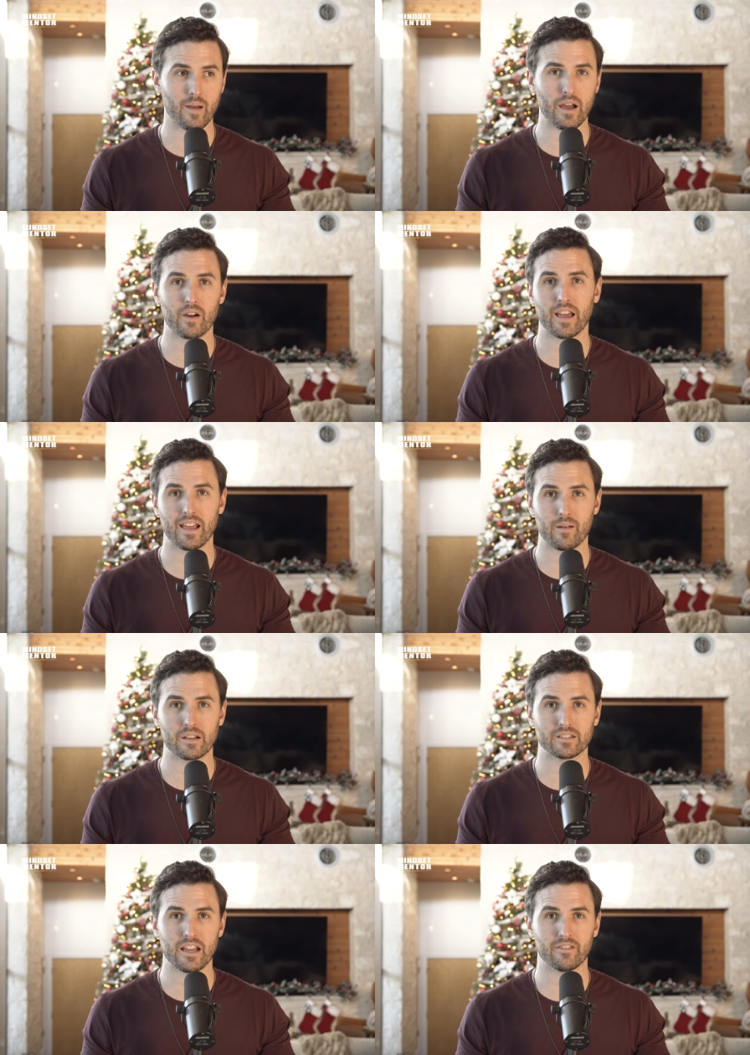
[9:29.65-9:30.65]
am I okay? Am
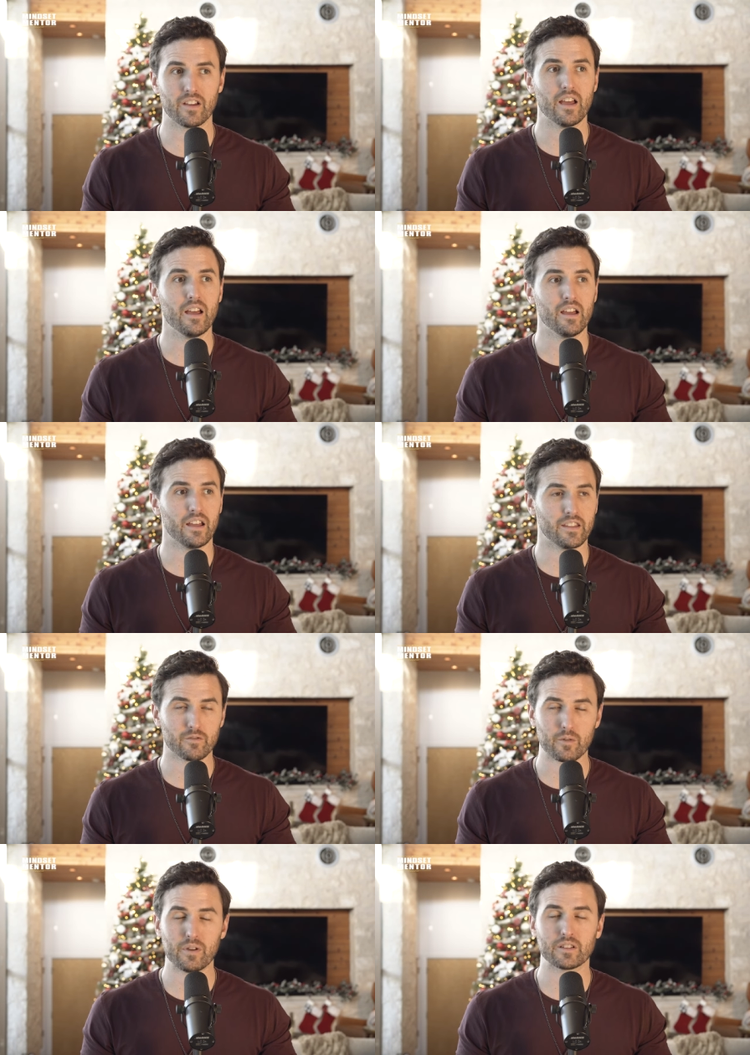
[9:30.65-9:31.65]
I safe? And then
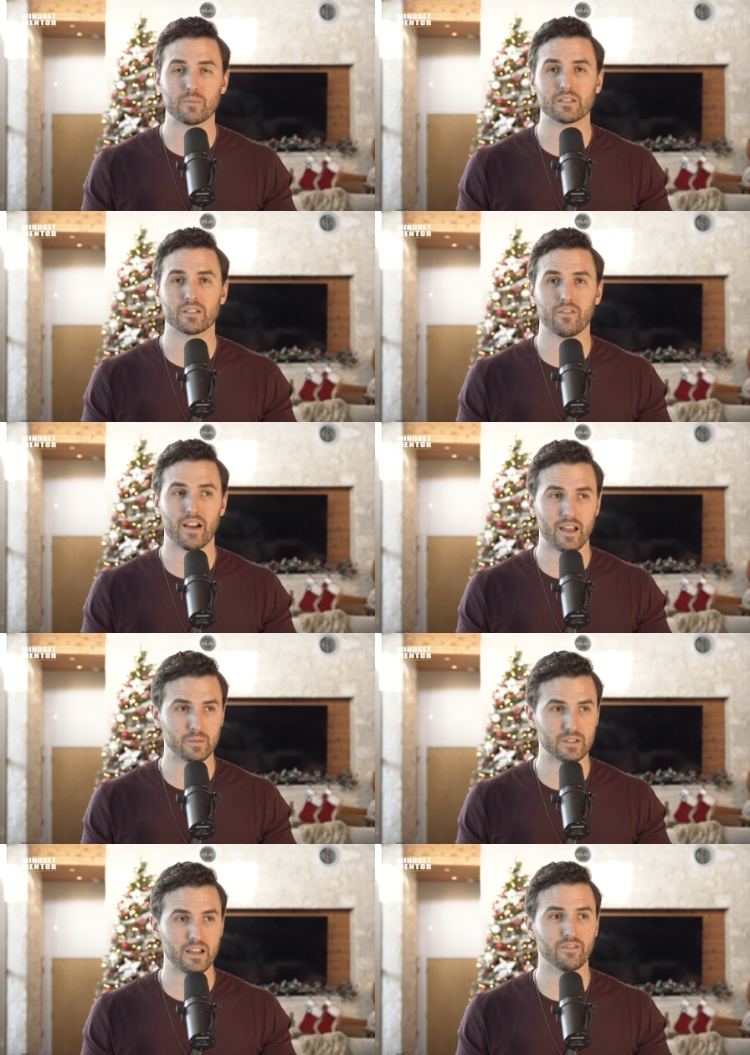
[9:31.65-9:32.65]
repeat to myself, I
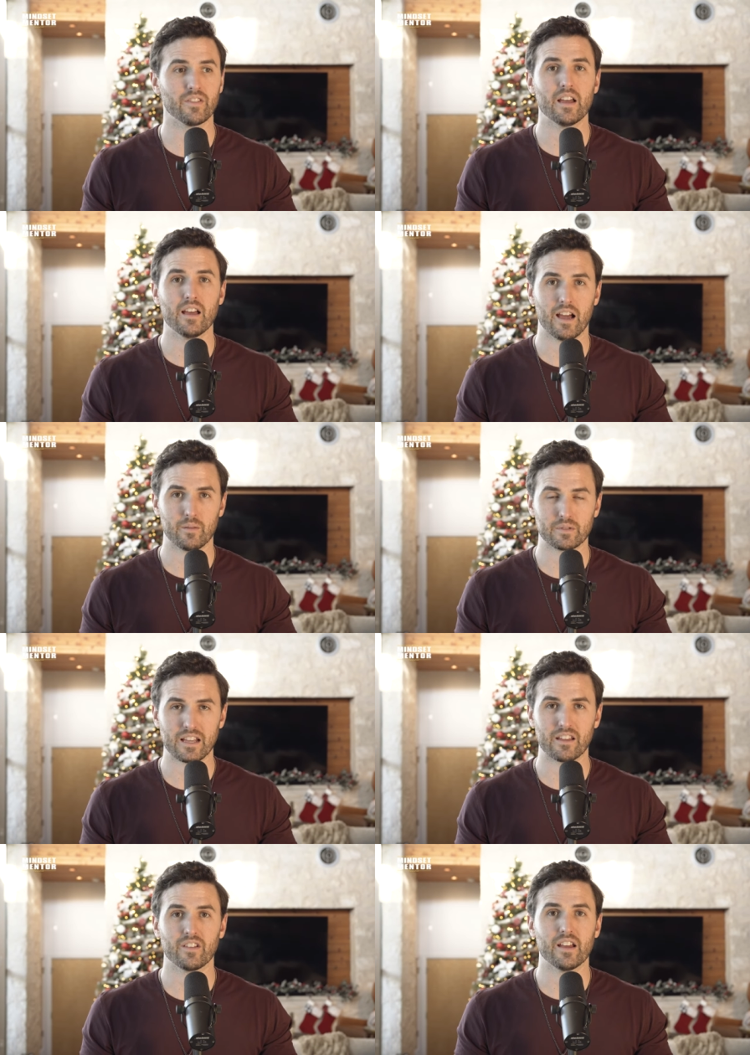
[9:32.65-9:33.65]
am safe, I'm
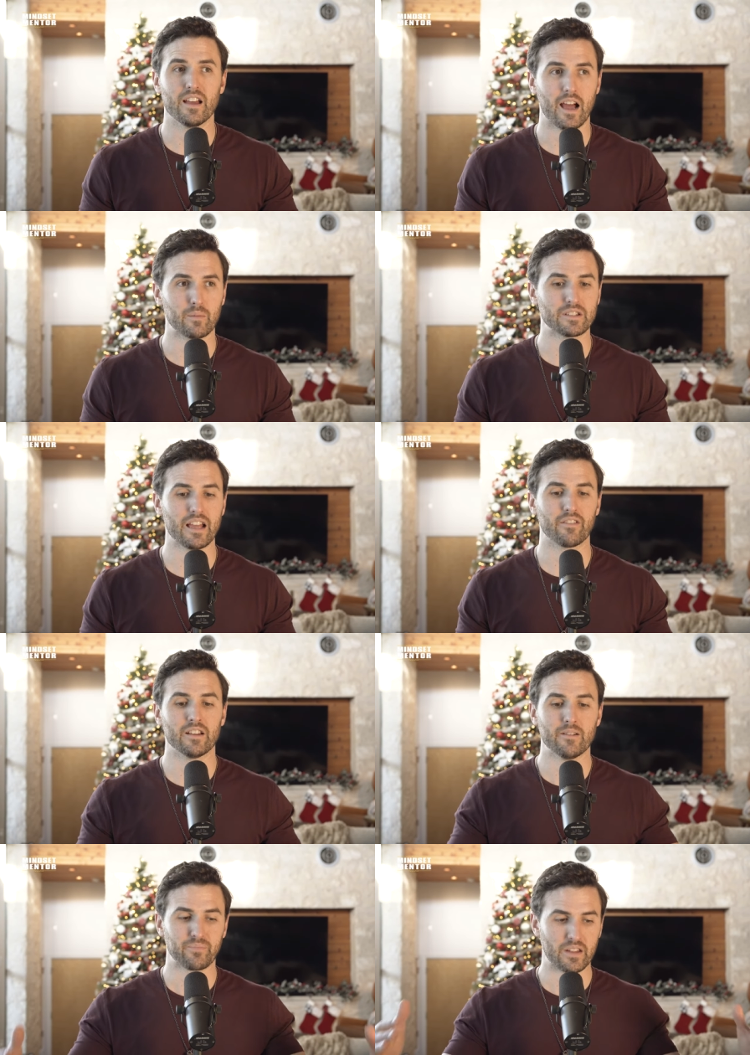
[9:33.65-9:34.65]
safe, I'm safe.
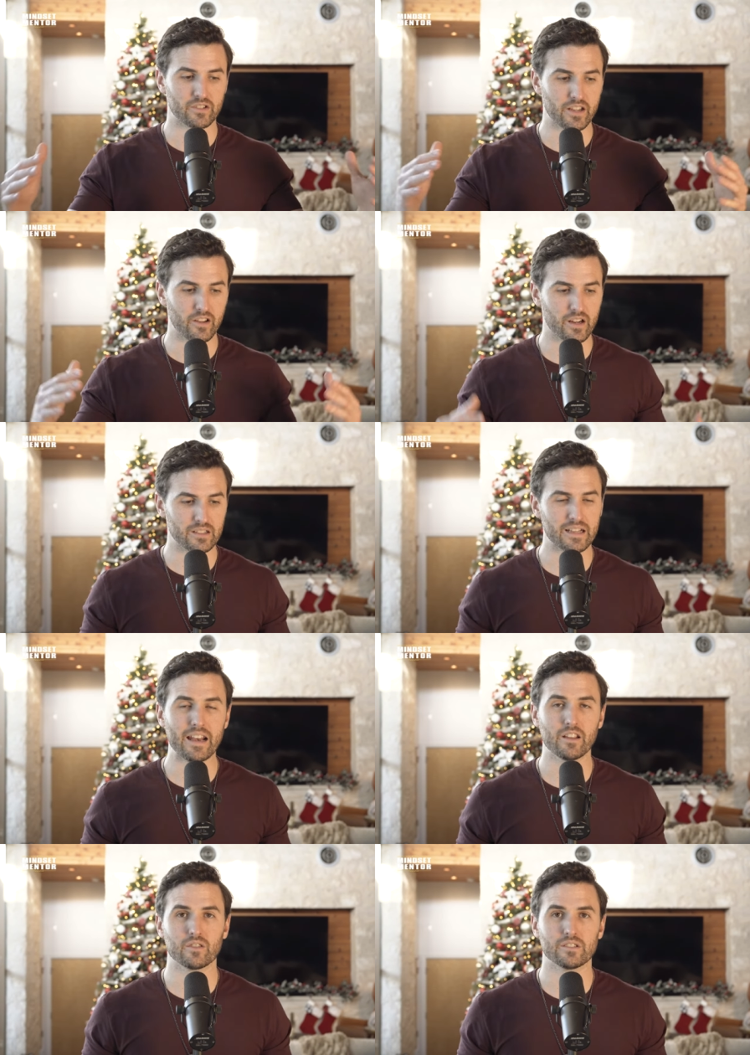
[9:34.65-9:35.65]
It's like your
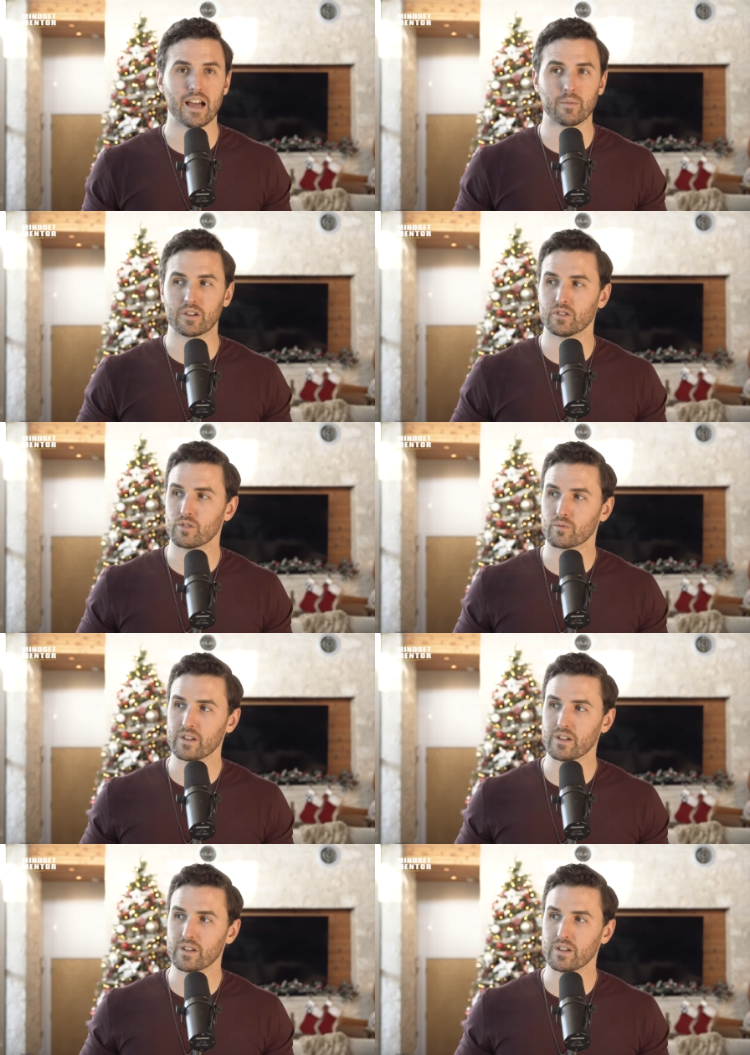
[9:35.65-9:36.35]
anxiety goes down because you